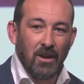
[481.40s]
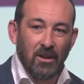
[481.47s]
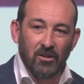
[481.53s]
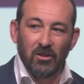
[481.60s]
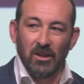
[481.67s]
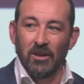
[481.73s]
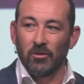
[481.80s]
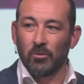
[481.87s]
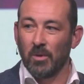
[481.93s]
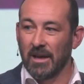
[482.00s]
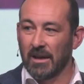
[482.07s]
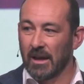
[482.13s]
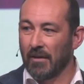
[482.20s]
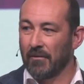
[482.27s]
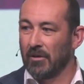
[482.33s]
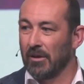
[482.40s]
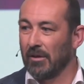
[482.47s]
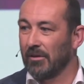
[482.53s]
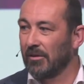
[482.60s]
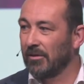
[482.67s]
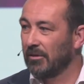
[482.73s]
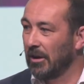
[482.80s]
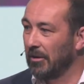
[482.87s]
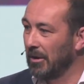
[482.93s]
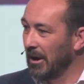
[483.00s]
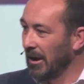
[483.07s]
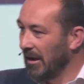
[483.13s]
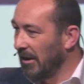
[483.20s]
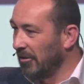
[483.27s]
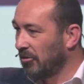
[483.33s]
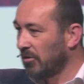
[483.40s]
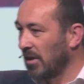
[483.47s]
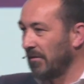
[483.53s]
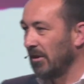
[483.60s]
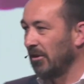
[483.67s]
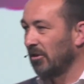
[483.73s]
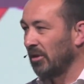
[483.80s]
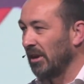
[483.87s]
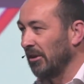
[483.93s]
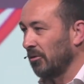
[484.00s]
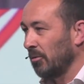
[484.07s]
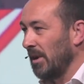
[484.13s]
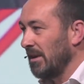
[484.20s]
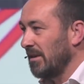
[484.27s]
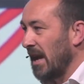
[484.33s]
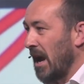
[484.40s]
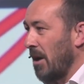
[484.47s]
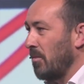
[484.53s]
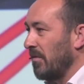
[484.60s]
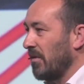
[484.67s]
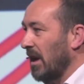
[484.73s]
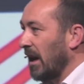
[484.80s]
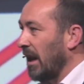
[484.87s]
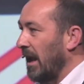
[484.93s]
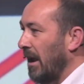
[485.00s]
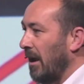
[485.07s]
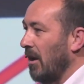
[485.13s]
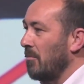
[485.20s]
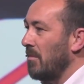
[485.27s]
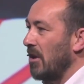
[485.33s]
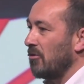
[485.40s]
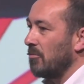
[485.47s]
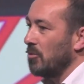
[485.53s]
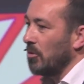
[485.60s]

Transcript: C-suite governance. So it's driven C-suite down with clear and measurable